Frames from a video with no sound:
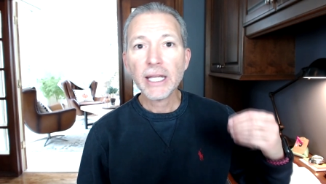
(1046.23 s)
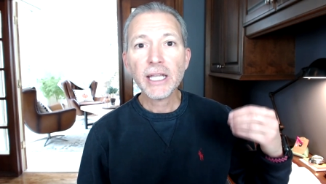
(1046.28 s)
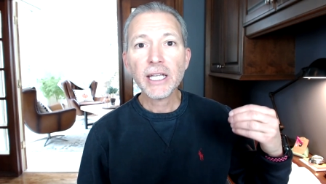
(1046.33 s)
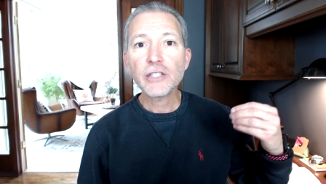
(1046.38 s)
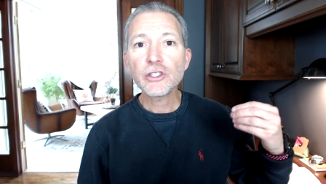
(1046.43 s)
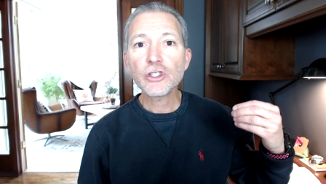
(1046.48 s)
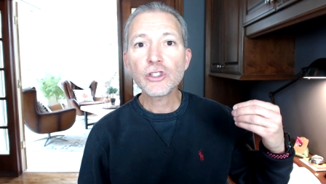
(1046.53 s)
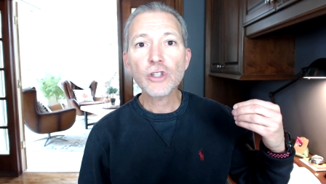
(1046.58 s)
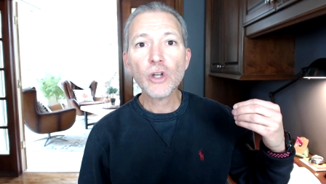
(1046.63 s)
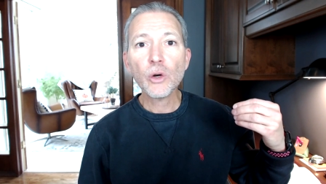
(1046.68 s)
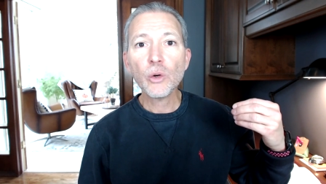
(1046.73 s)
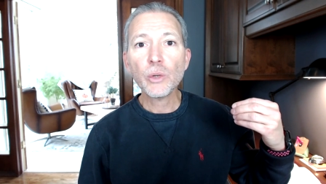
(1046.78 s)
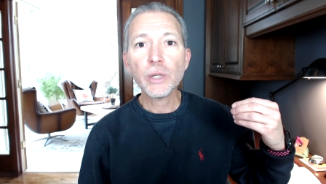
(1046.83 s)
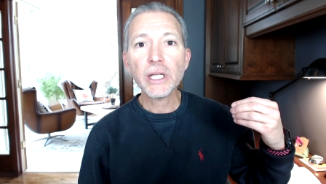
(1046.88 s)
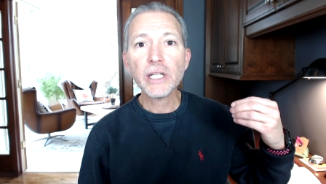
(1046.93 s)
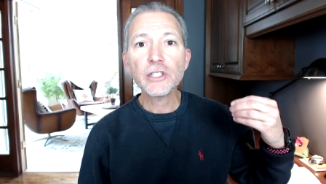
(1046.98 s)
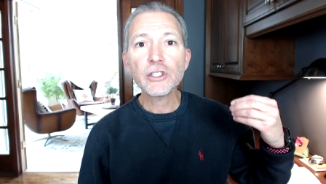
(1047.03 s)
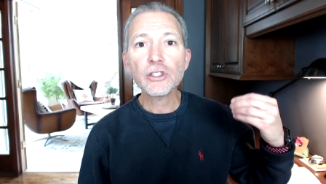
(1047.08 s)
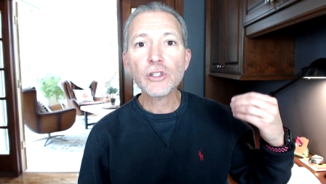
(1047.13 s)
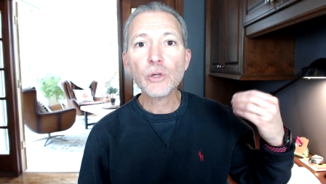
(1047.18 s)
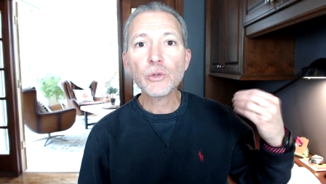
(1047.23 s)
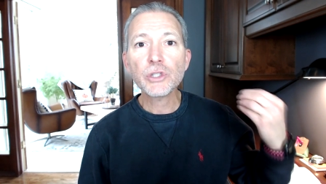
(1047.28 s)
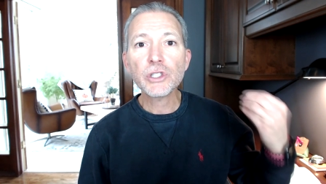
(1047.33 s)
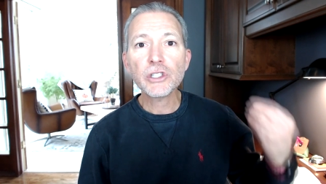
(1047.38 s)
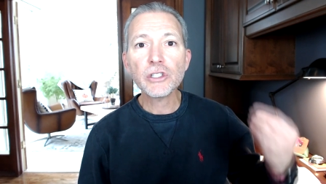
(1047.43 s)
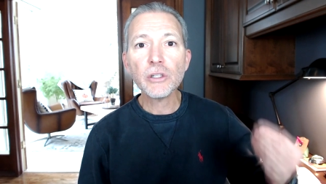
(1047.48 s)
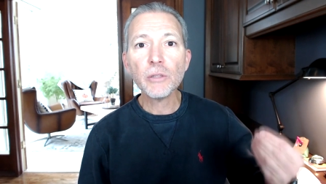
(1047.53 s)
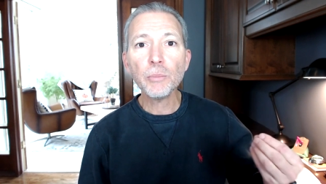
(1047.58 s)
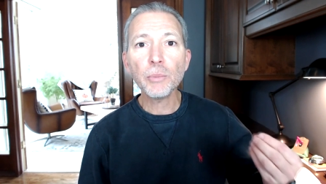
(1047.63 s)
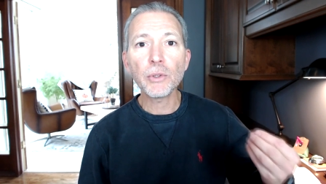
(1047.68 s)
It's so, it's so
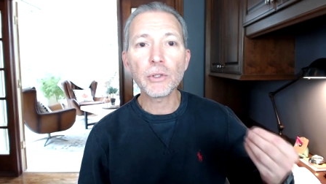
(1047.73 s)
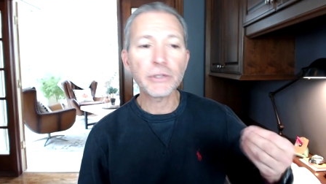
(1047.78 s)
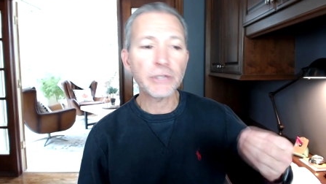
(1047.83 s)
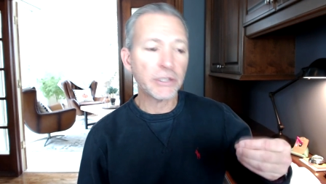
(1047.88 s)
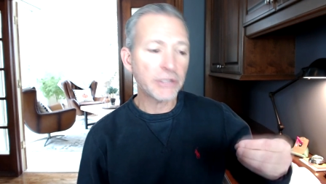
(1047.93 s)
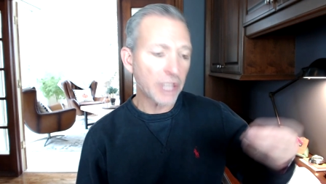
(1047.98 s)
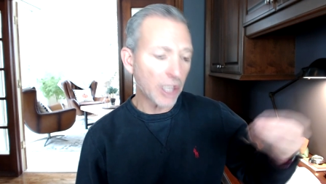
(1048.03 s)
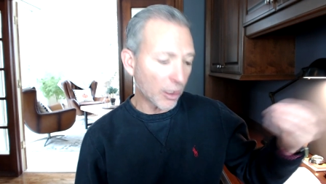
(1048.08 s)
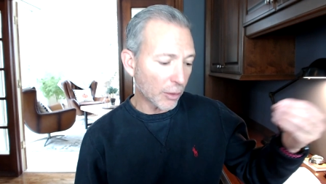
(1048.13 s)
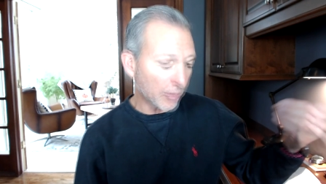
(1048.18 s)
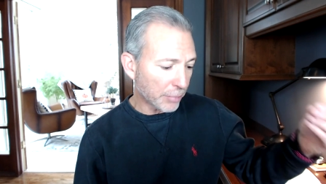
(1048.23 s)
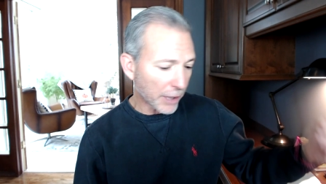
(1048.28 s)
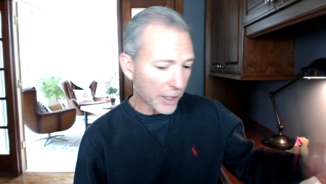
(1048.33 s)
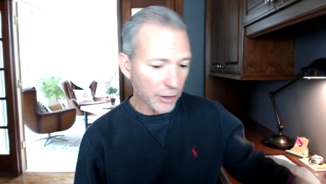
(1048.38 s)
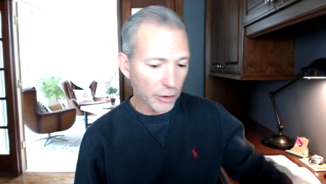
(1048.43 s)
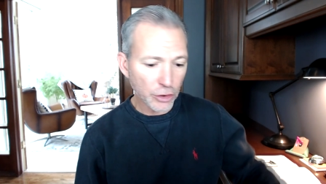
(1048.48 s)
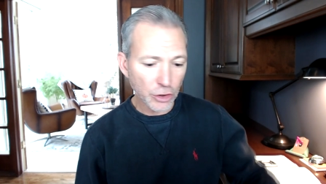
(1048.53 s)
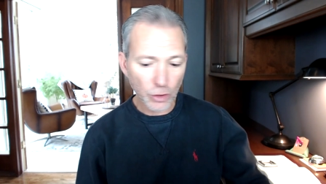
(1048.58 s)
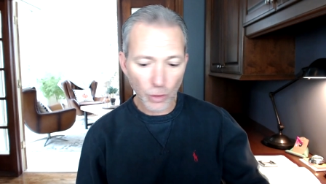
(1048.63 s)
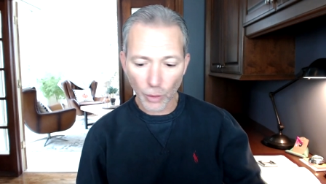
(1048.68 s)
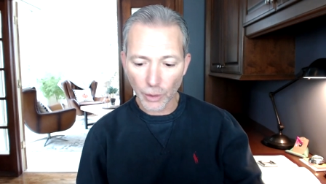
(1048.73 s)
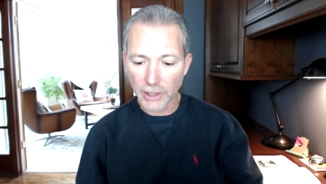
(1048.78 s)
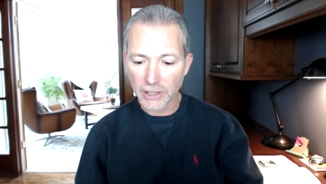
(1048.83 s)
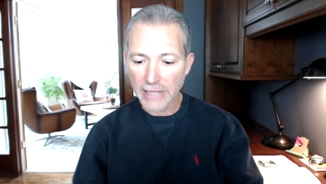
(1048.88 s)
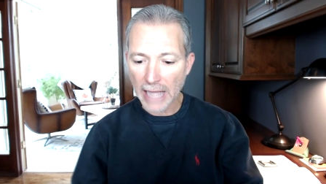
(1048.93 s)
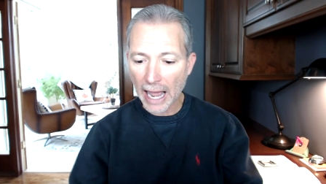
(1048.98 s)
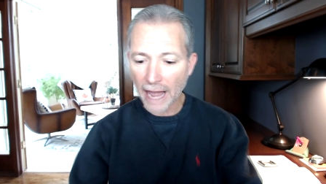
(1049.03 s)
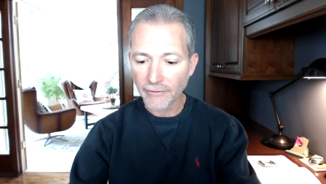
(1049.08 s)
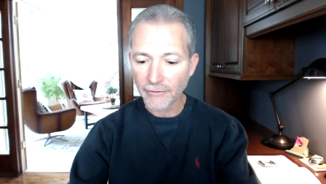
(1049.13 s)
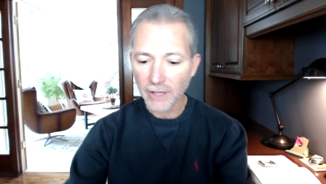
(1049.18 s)
simple to tell better
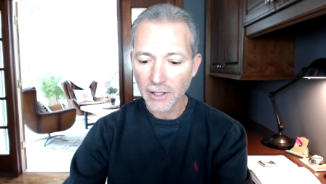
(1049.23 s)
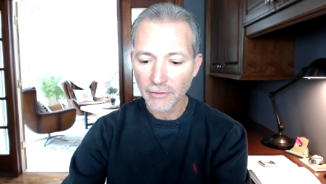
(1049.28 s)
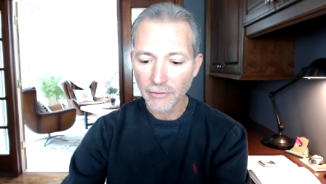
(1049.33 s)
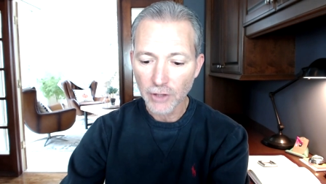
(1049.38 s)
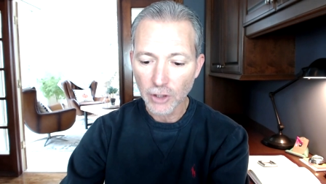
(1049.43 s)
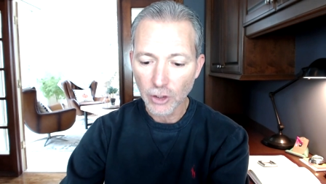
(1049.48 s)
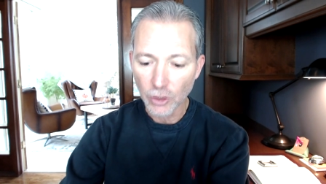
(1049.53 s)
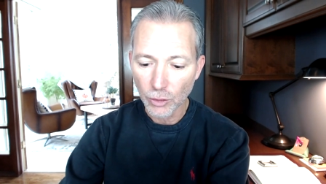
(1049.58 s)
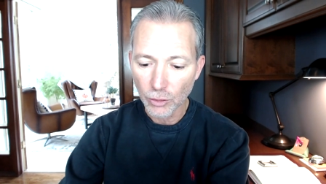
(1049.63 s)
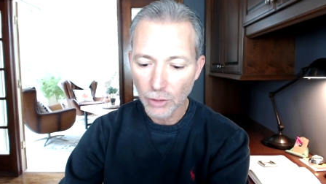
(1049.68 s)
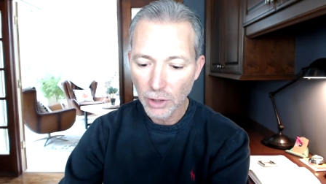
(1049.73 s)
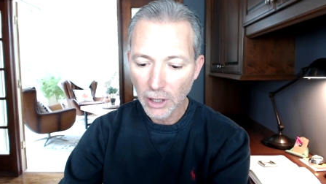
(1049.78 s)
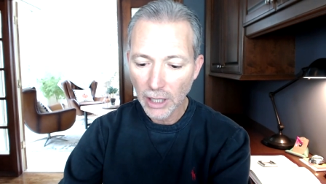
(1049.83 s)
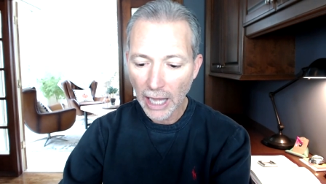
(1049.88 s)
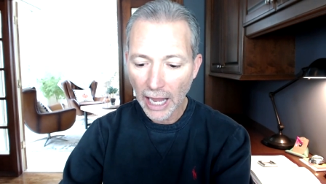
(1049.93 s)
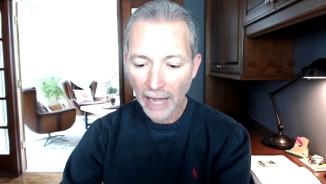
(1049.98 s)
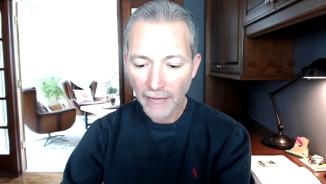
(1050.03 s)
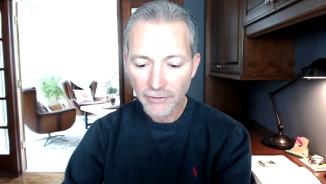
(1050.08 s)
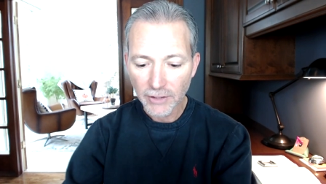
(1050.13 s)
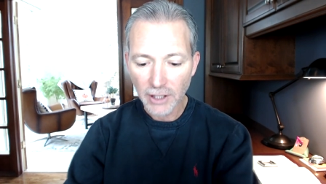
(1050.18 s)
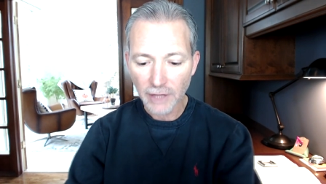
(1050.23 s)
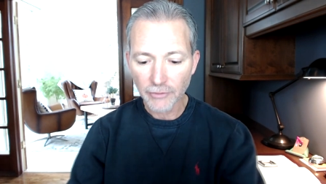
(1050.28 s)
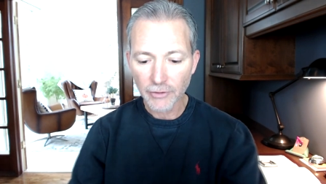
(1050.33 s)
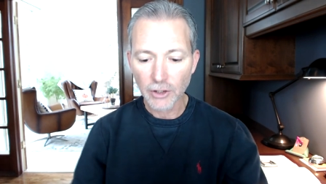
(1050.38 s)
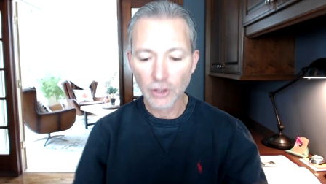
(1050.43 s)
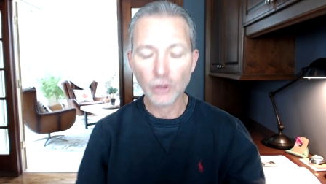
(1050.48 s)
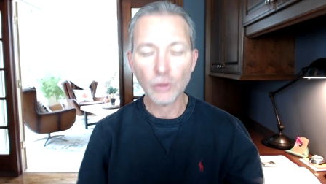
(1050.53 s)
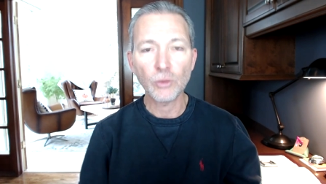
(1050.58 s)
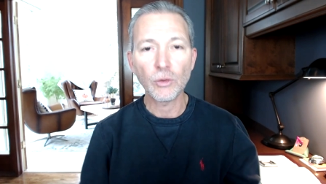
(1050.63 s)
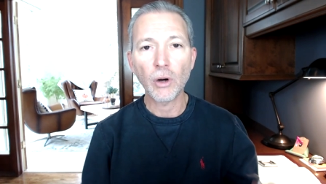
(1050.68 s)
stories. I've given you, I've
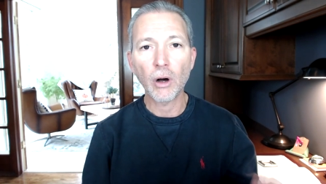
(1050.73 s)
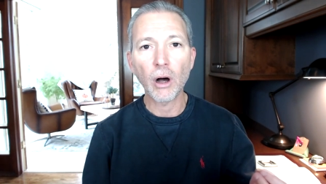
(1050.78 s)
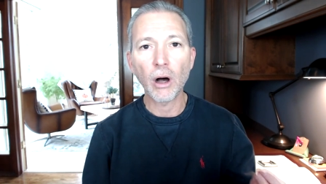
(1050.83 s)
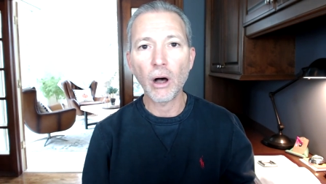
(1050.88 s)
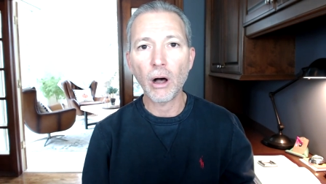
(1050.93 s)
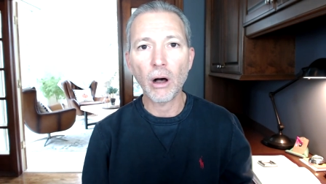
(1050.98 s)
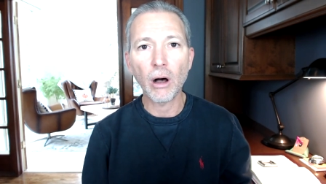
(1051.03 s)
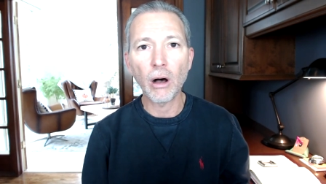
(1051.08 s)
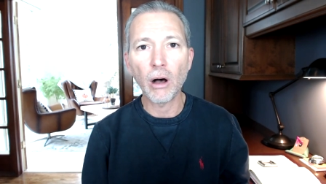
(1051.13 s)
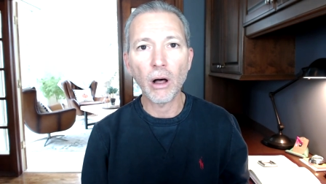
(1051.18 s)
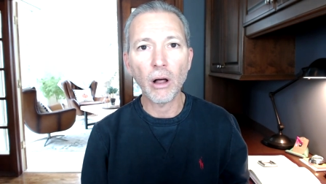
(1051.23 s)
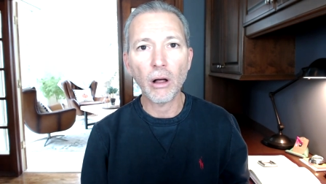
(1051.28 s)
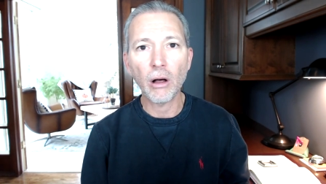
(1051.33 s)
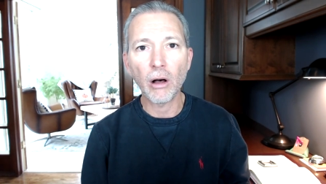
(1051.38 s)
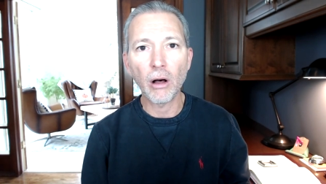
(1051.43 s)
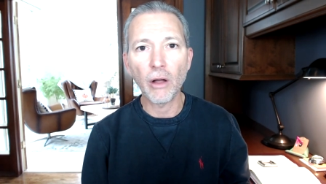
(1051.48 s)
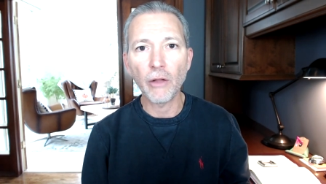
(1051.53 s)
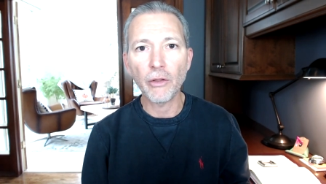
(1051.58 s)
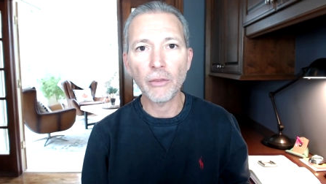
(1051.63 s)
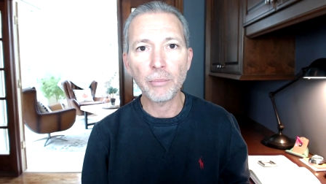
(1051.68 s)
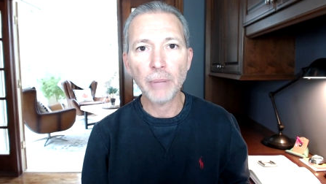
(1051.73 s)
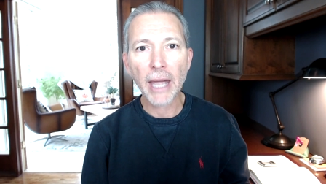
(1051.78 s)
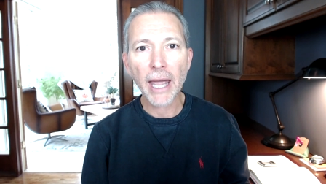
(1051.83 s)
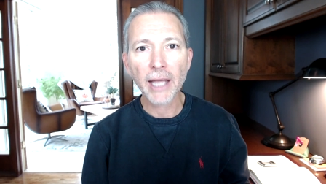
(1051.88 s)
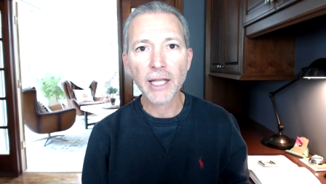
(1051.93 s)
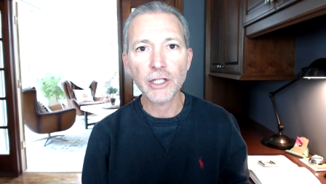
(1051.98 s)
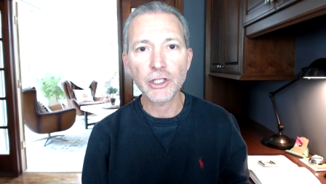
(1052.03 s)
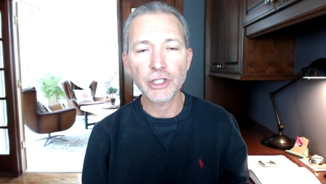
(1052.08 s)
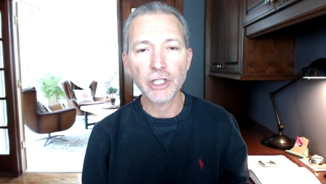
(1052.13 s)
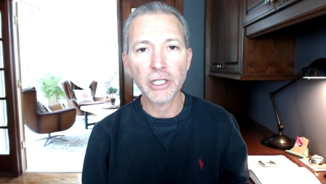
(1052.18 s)
given you all, all, all the
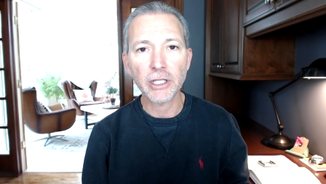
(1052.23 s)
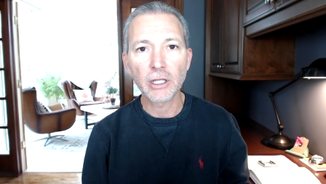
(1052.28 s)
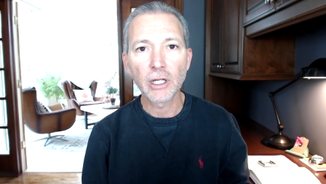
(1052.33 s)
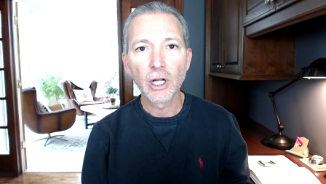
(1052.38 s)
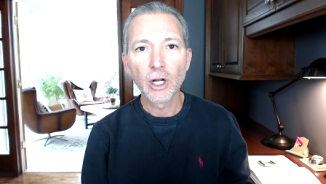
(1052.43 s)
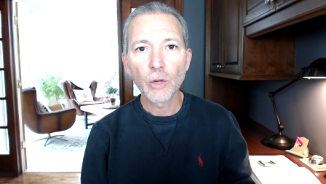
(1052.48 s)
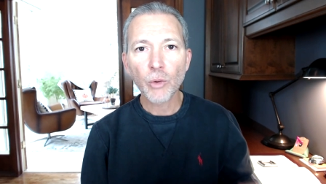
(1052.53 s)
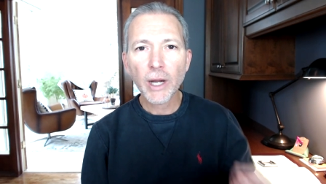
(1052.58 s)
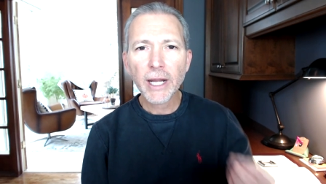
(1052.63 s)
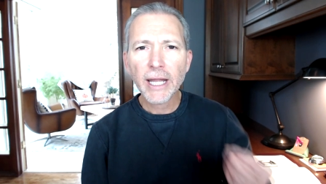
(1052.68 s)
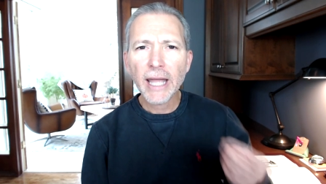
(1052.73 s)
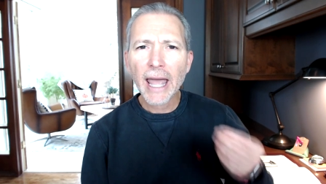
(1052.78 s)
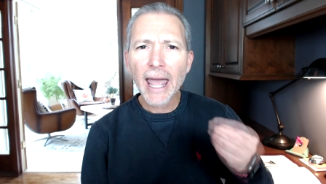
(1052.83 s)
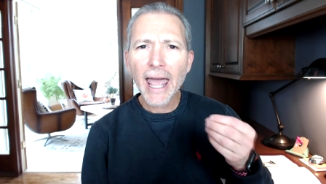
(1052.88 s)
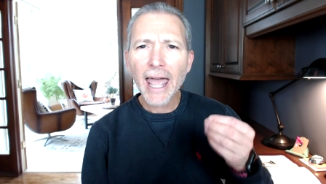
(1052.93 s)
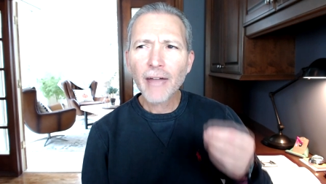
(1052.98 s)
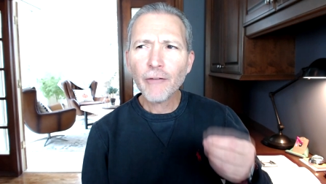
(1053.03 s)
packaging, right?